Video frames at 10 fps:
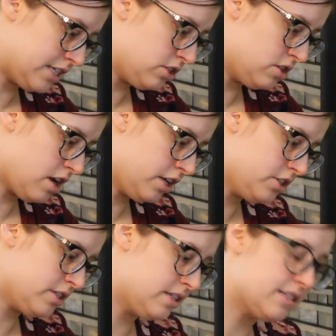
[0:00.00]
is not
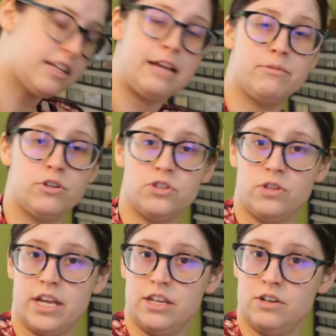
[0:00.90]
just a disclaimer so
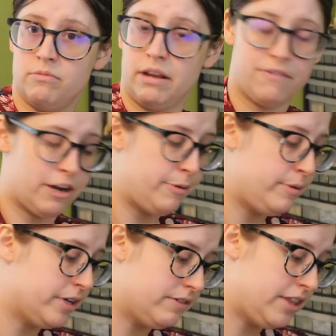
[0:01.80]
that you don't make fun of me
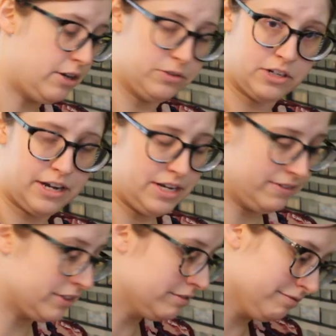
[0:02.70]
whenever they don't turn out even.